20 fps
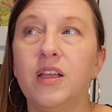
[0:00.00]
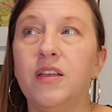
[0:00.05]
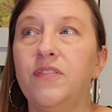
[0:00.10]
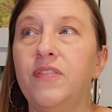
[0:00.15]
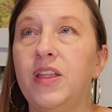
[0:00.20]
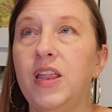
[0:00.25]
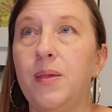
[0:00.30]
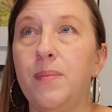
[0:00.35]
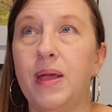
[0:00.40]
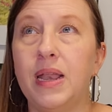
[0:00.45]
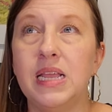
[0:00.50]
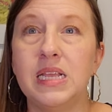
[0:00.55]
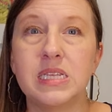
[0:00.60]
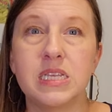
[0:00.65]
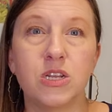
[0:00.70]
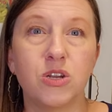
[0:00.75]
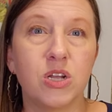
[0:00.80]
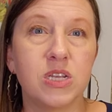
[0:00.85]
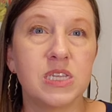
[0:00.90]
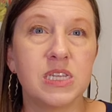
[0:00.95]
If anybody's
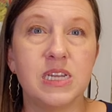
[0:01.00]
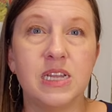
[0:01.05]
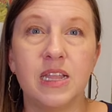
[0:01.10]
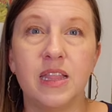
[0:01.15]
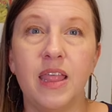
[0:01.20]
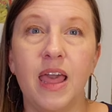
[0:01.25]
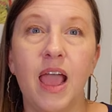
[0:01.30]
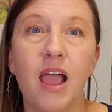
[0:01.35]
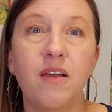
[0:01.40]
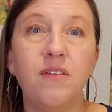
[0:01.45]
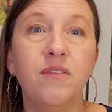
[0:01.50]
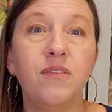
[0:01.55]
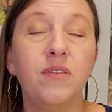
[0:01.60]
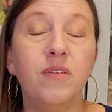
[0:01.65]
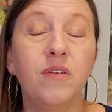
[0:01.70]
interested in that,